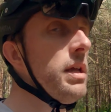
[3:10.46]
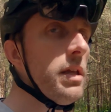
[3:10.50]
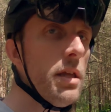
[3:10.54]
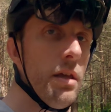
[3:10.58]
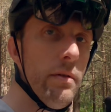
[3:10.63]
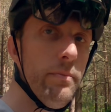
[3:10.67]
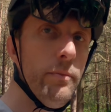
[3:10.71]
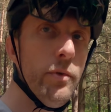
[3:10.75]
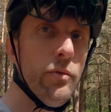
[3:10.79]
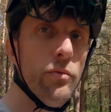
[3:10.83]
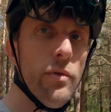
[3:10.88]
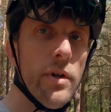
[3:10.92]

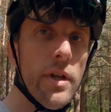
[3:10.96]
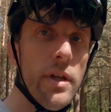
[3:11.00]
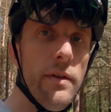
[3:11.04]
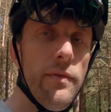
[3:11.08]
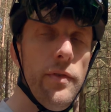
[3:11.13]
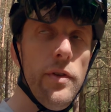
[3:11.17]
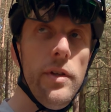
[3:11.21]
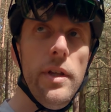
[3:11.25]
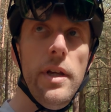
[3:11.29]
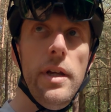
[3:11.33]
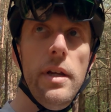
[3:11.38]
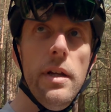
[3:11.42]
Give them a ring
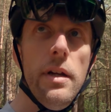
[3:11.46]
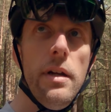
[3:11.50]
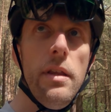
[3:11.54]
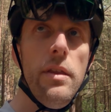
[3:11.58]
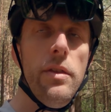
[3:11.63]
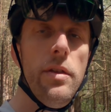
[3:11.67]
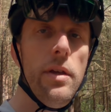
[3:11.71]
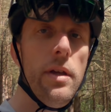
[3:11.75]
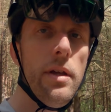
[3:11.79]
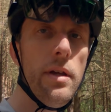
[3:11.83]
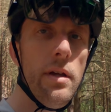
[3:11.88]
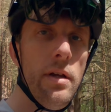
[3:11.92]
if you need
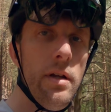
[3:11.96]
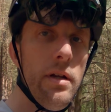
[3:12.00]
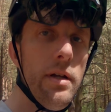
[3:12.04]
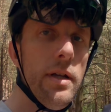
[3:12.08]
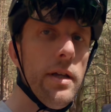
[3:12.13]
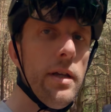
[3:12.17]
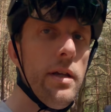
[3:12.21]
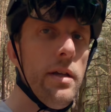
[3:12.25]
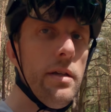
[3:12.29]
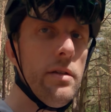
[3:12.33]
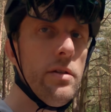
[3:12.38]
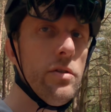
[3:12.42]
anything,
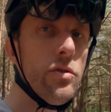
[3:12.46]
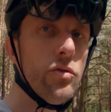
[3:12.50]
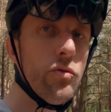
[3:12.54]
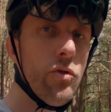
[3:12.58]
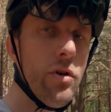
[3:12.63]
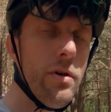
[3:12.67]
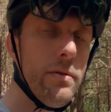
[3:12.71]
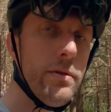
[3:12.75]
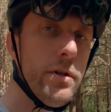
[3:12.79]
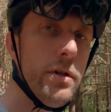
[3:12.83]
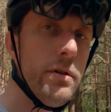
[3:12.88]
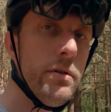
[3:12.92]
link in
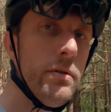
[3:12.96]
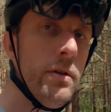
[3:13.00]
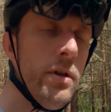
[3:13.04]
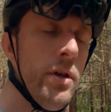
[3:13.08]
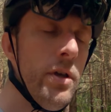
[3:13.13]
description